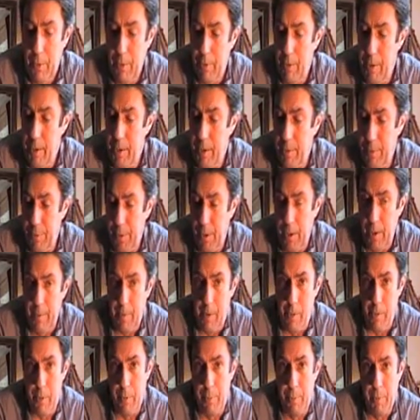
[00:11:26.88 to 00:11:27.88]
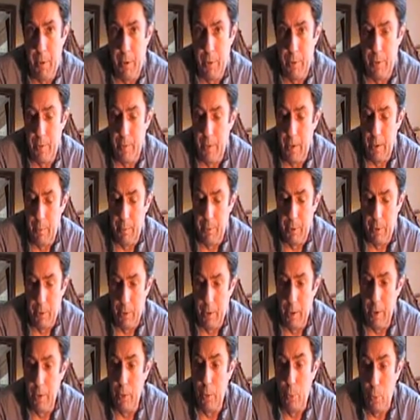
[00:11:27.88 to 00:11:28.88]
300 to 500 mils of almond
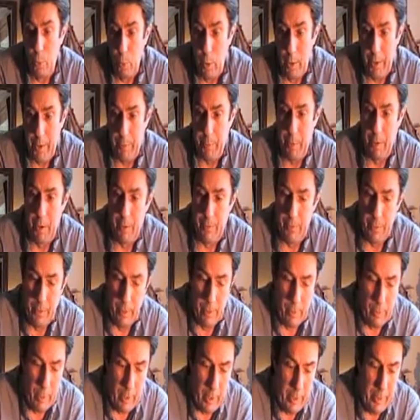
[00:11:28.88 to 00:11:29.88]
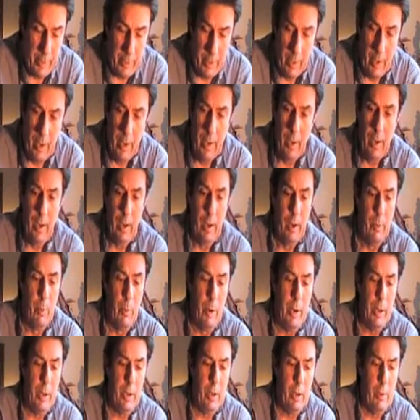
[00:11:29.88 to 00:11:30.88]
oil is always perfectly alright,
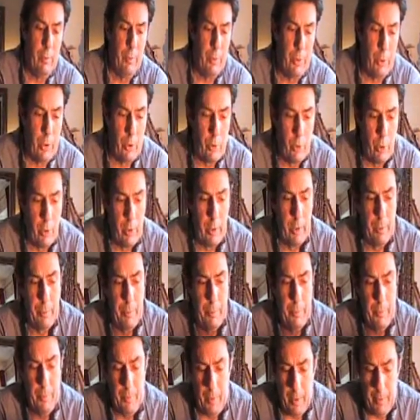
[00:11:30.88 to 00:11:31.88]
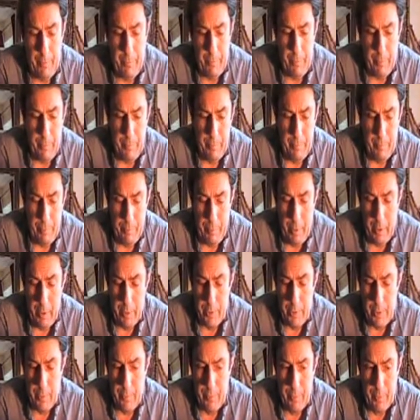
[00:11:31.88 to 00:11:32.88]
and when it comes to dried
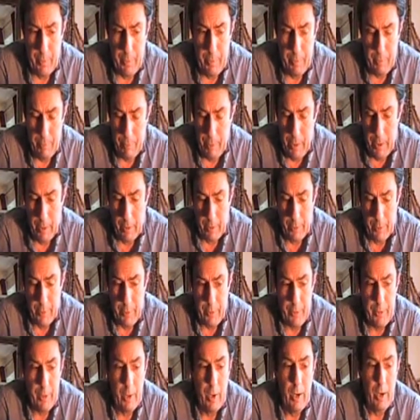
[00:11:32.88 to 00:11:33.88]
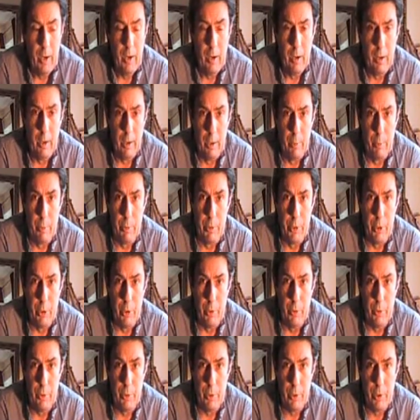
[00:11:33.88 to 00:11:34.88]
parts of the plants, I would
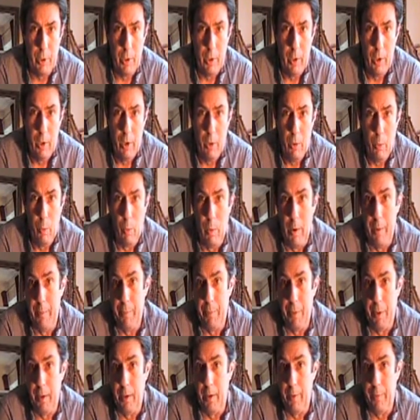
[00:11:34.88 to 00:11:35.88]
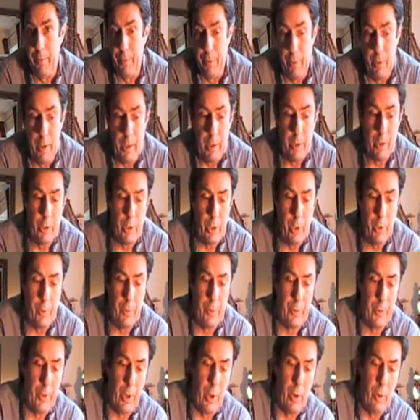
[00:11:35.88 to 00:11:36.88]
use 1 part for each.
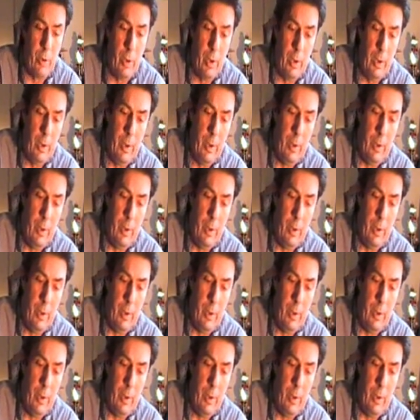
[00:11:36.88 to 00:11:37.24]
So